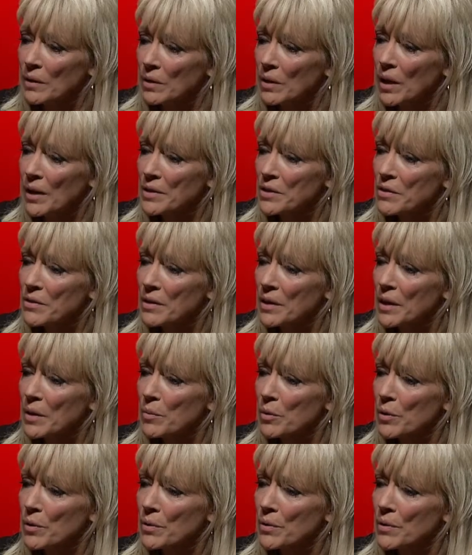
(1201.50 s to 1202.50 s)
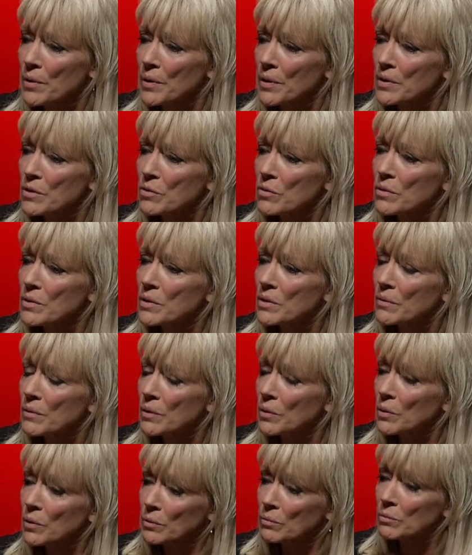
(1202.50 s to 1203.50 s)
gone to the neighborhoods or the
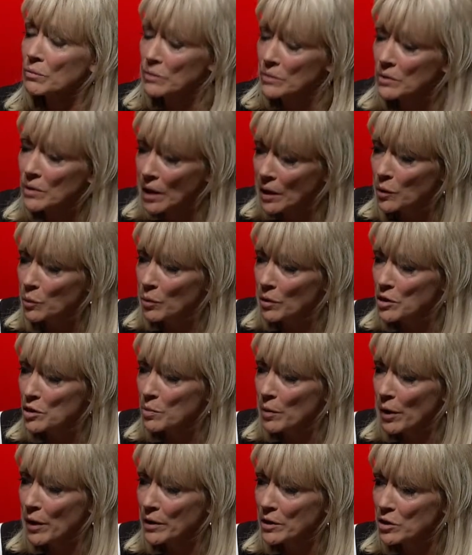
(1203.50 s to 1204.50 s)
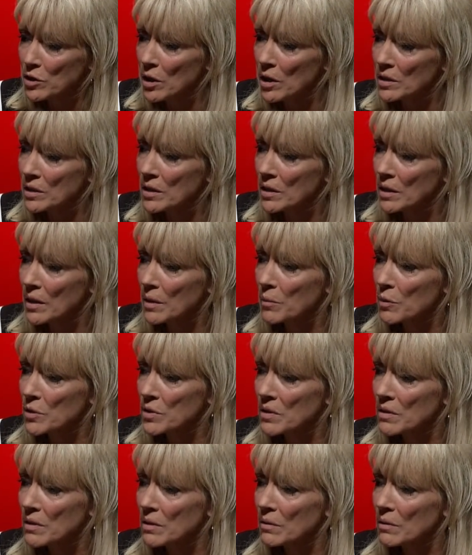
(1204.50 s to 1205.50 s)
or gone to Wells Park and talked to neighbors
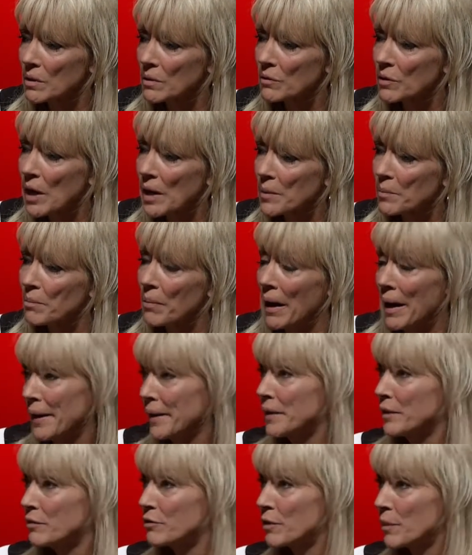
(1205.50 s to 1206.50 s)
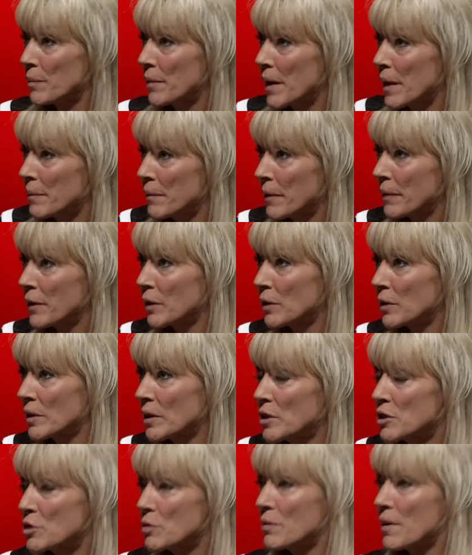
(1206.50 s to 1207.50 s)
and, yes. and gotten buy-in from them that they're going
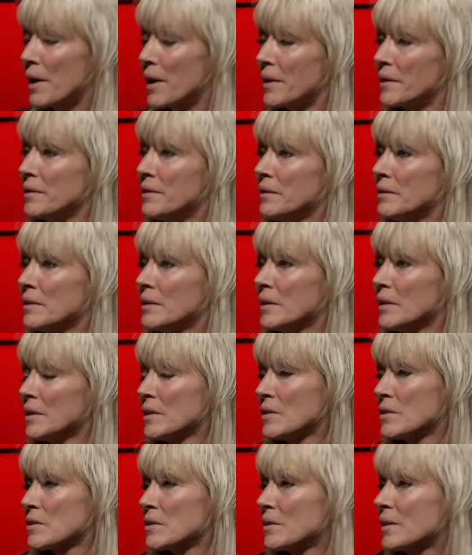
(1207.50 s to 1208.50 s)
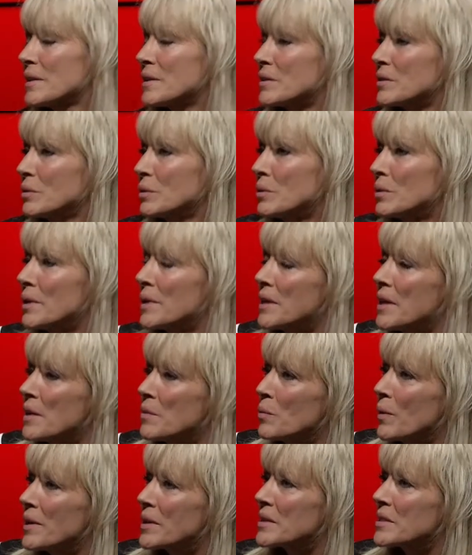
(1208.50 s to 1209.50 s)
to do that and right. So that's cool. And the and
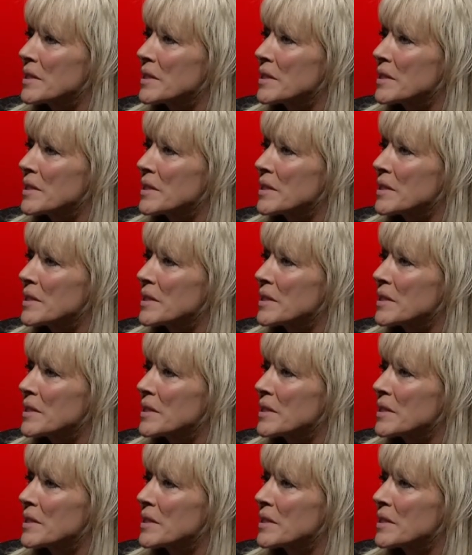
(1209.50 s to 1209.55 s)
neighborhood